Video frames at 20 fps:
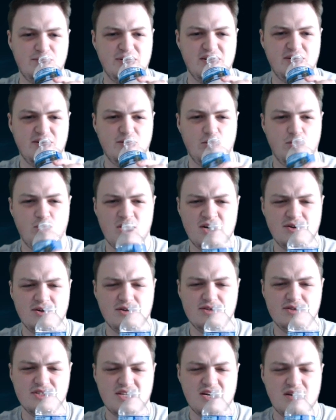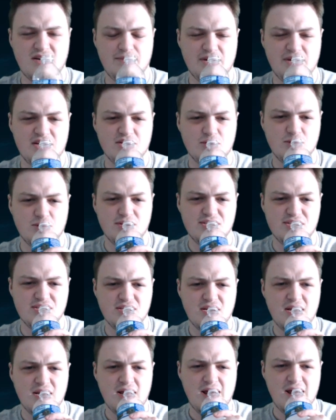But Wanderer is not a bad
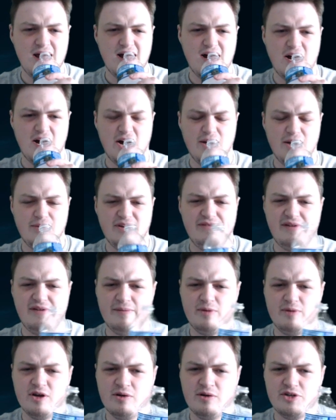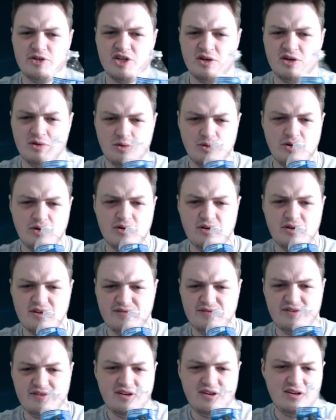choice. If I'm going Jungle, Runic
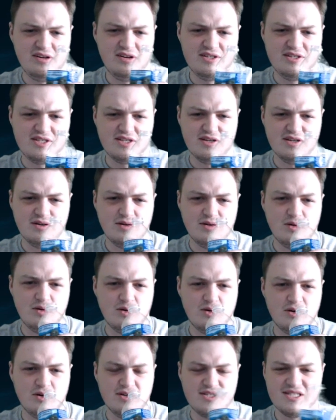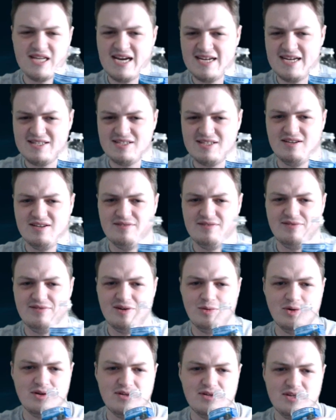Affinity still, or Assassin if I
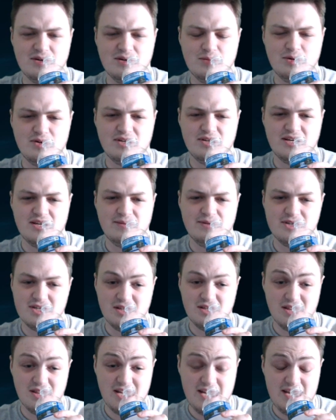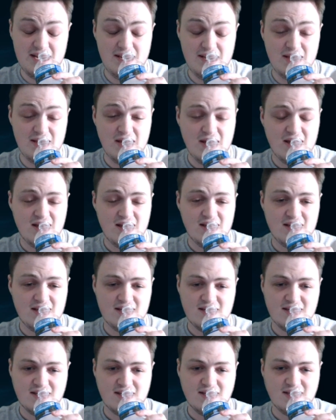want to deal more damage in lane,
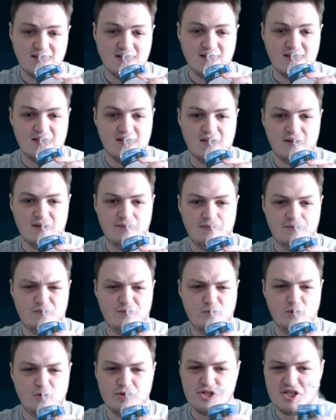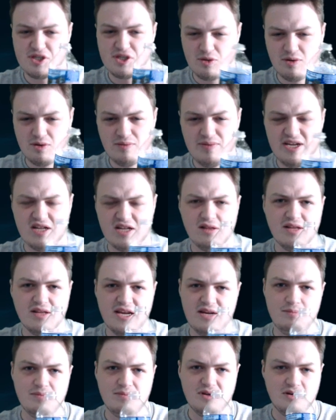we're just going to make a
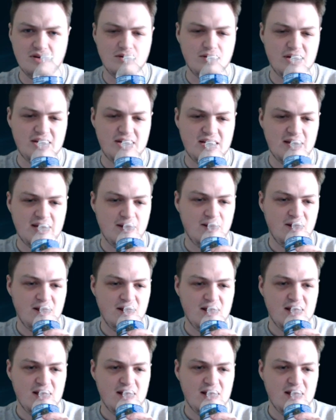lane build right now.